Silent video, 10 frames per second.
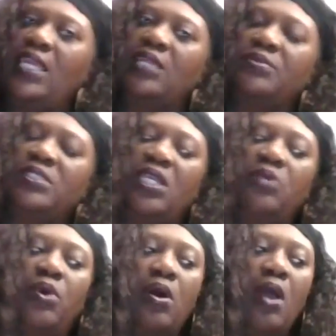And I'm saying,
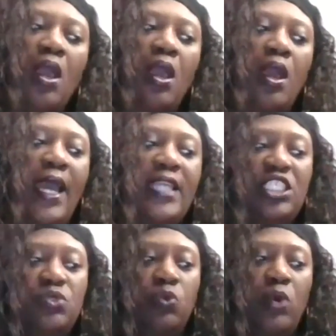well, I
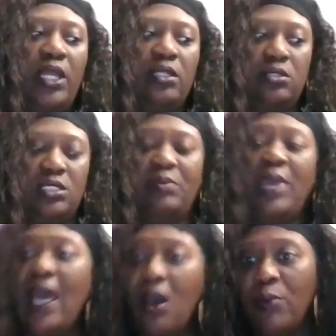just want some
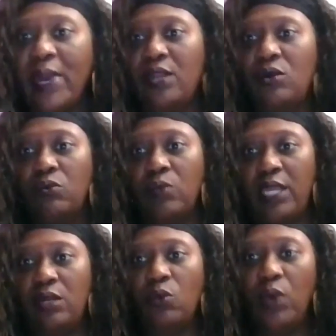help. I don't
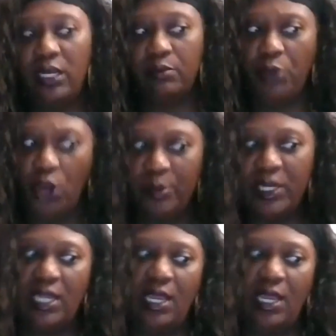want permanent.